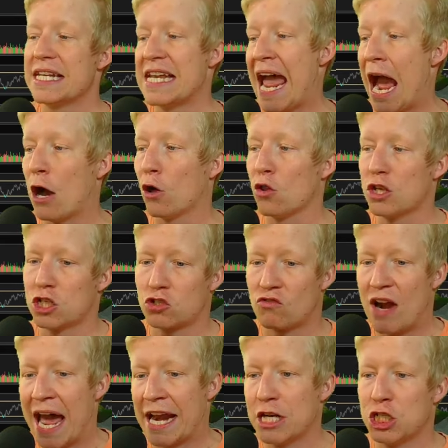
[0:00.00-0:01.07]
Now the
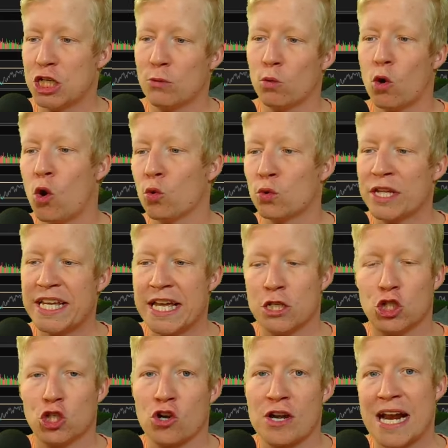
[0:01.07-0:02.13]
strategy will only
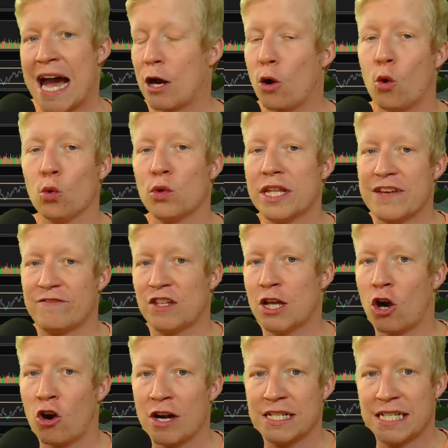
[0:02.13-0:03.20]
enter not only if the
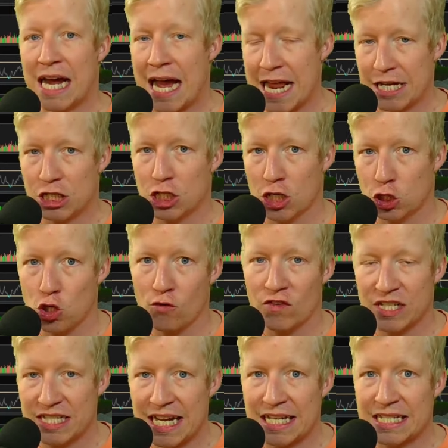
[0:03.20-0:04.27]
RSI is just
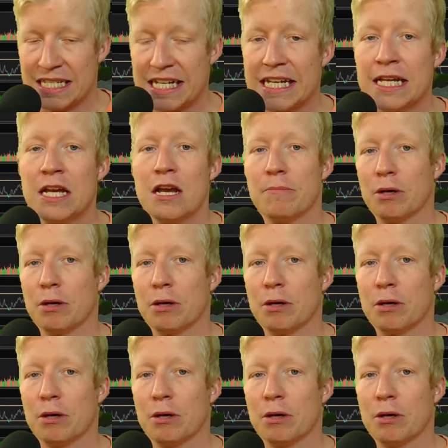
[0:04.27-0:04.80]
over 60,